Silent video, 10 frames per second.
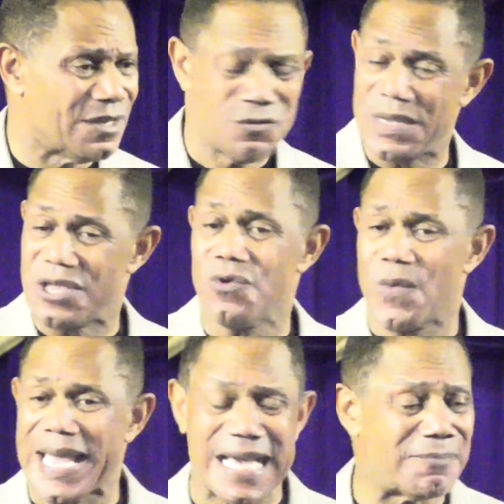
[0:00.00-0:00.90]
When you
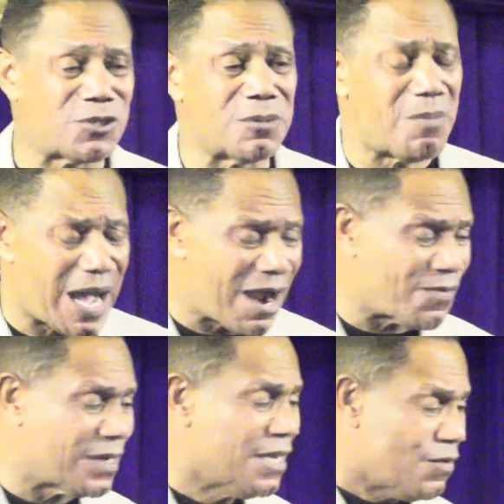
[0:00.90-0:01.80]
wake up
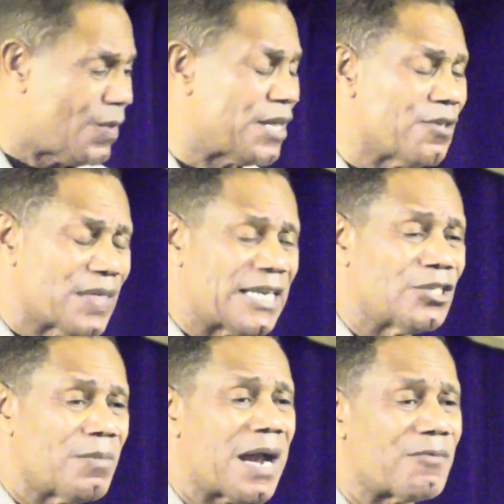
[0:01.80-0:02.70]
tomorrow, what do you think
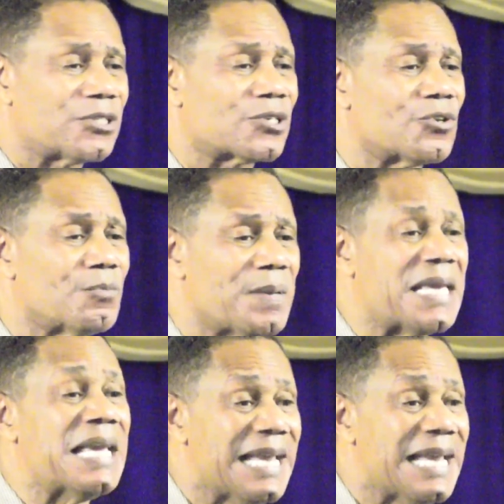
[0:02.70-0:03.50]
tomorrow is going to be?